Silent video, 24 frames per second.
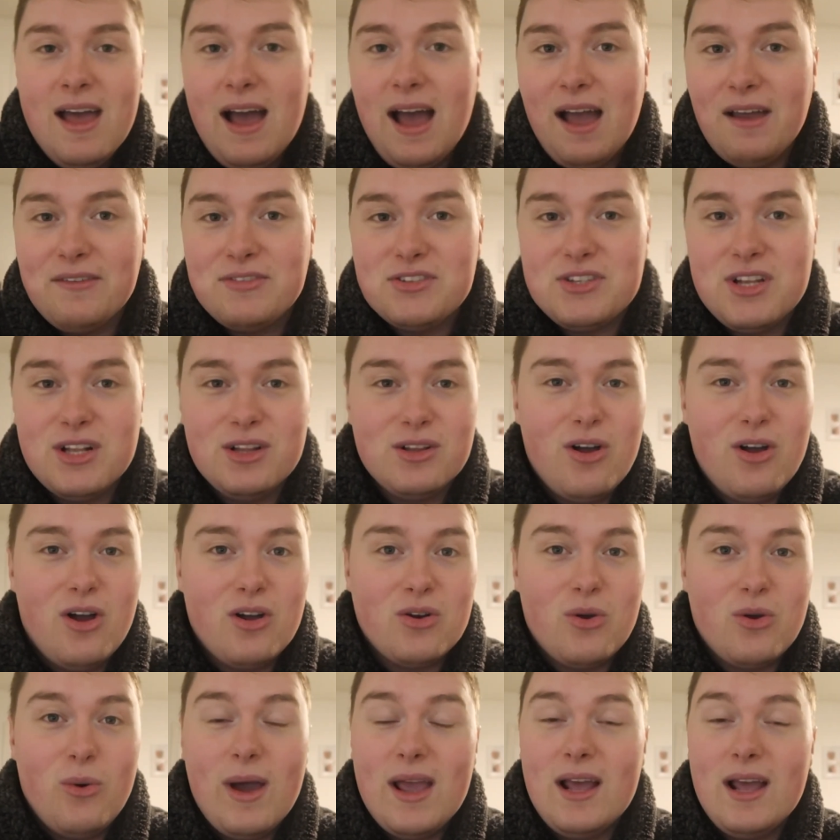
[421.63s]
I've still
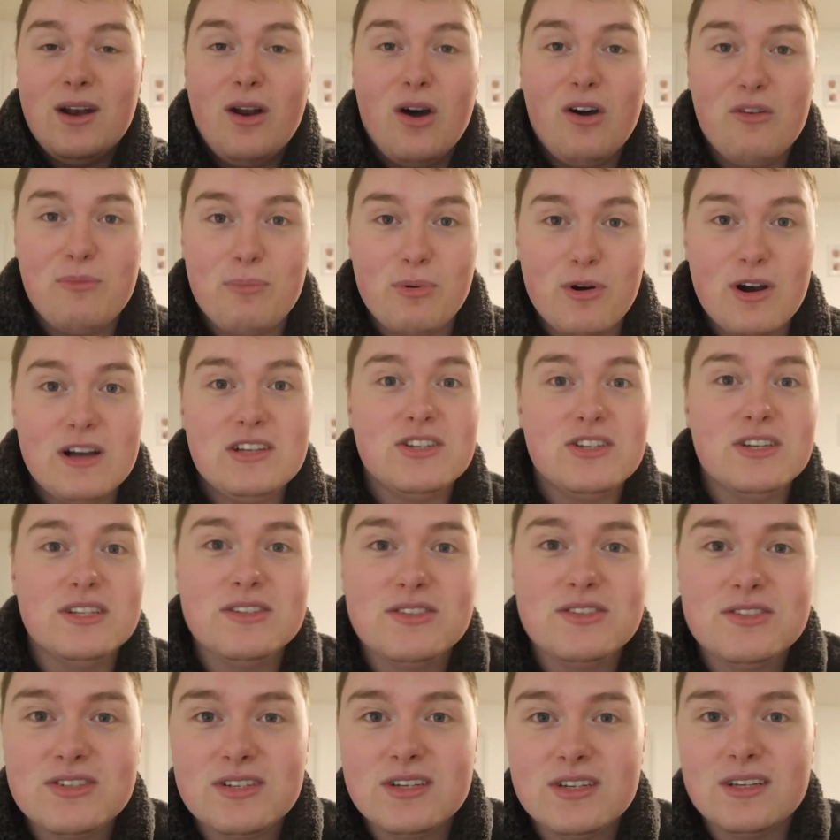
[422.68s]
got quite a lot of
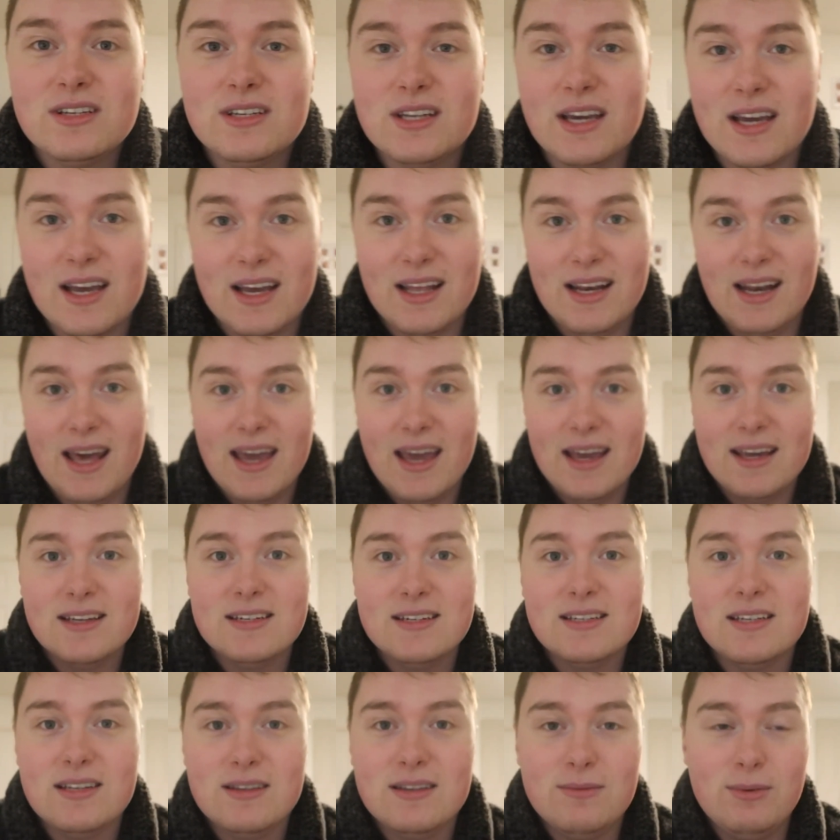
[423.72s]
presents to
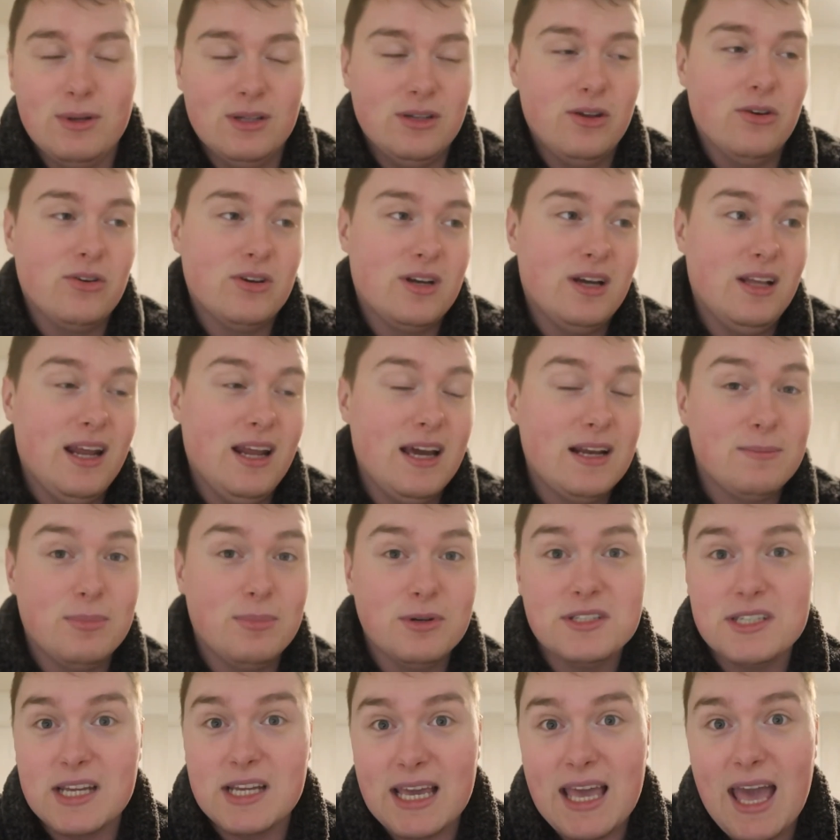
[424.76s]
collect. Well, not collect,
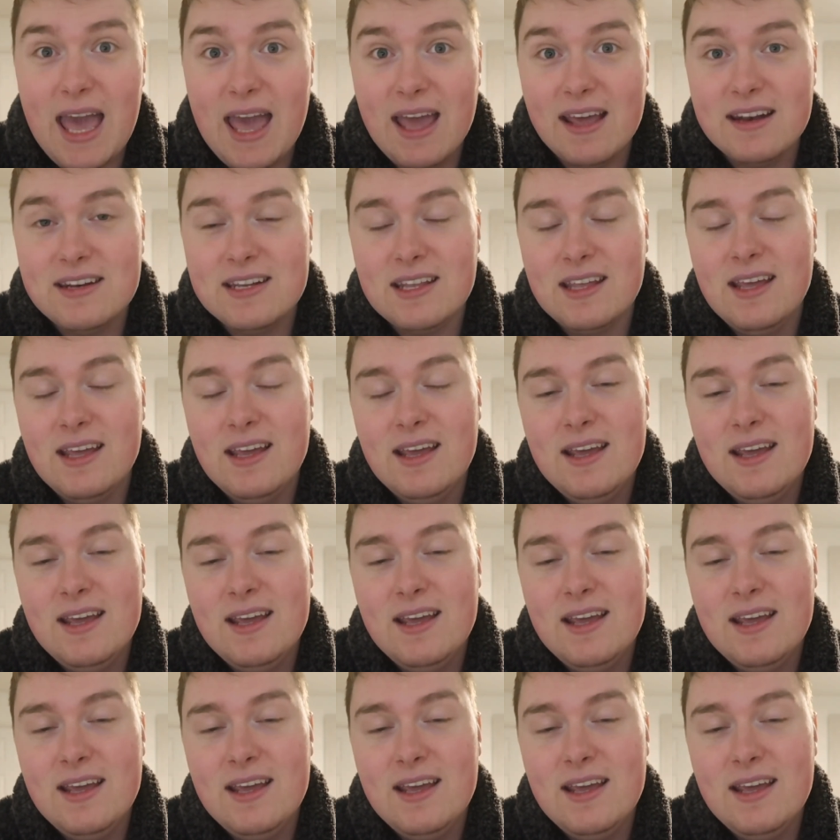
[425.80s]
but to get.